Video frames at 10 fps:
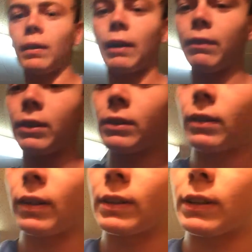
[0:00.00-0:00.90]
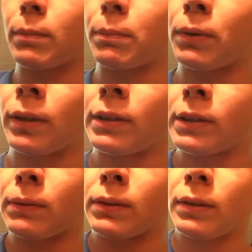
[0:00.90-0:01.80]
have this nice, simple, easy
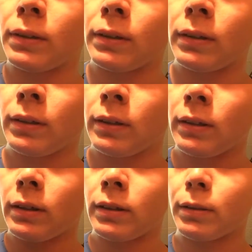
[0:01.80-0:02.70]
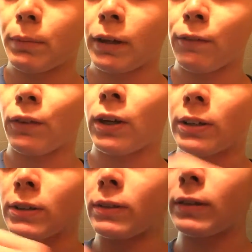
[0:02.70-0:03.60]
one to make
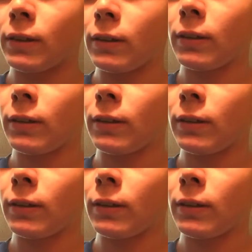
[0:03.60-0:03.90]
flies on.